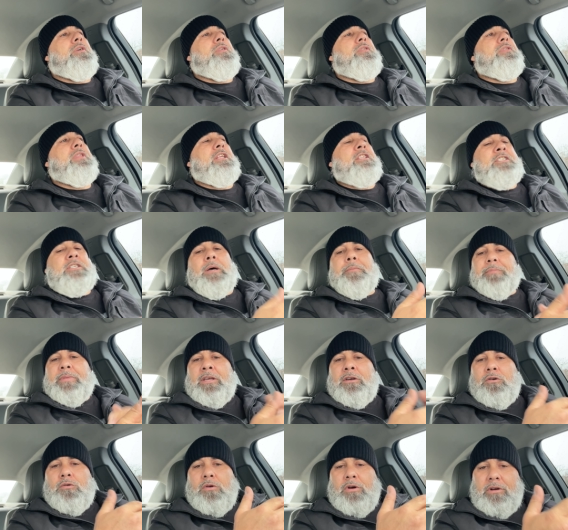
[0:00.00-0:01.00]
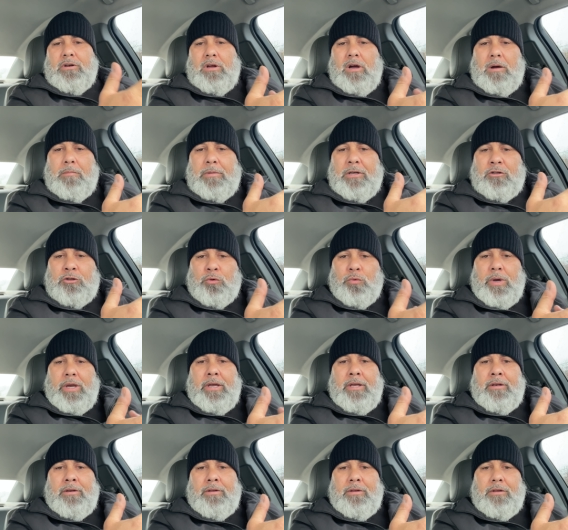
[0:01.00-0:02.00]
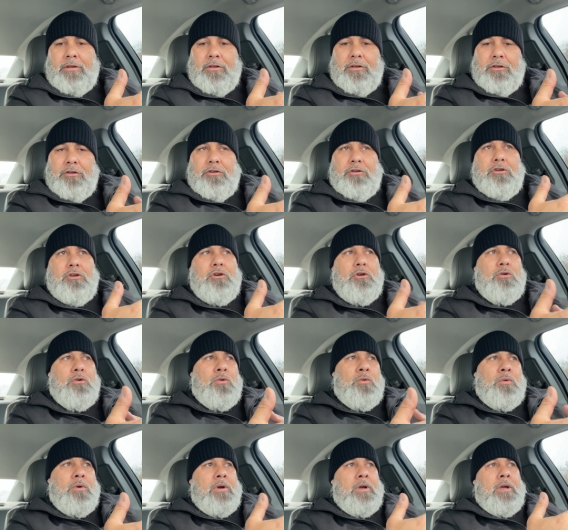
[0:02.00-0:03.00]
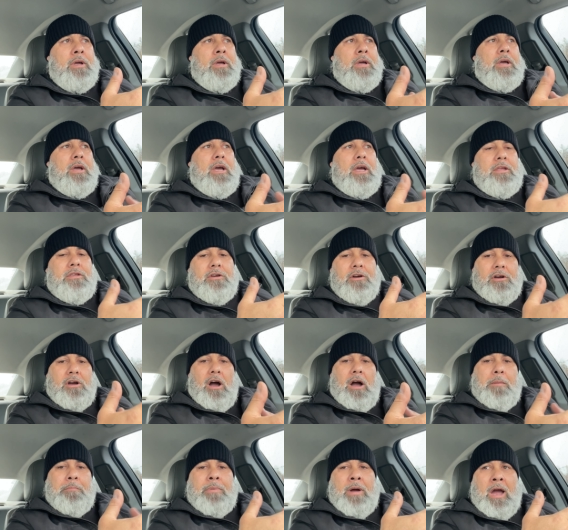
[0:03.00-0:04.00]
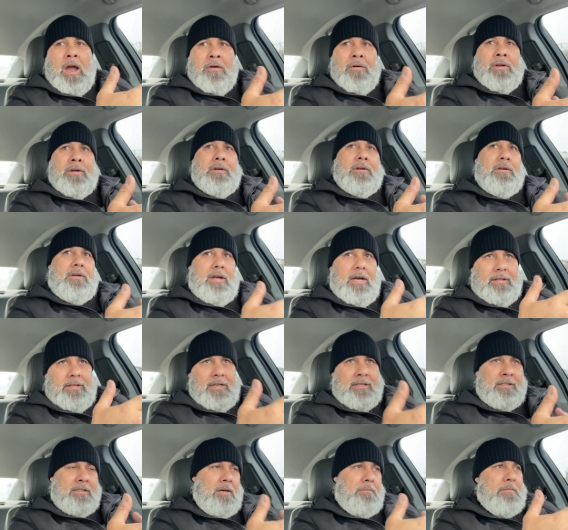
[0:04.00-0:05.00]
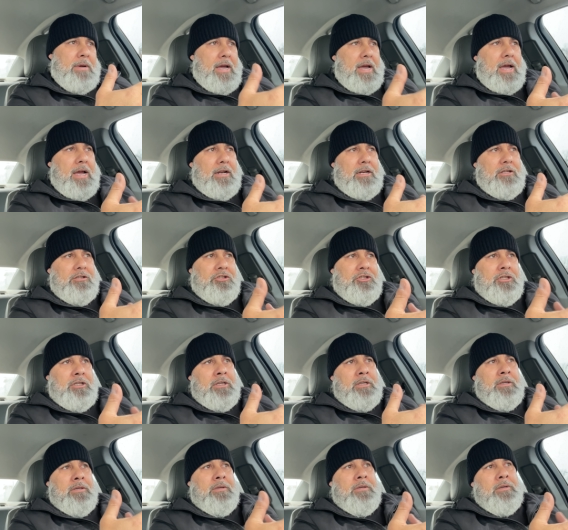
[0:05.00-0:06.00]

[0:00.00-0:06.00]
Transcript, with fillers: that something going on between you and your godparent like there's some energy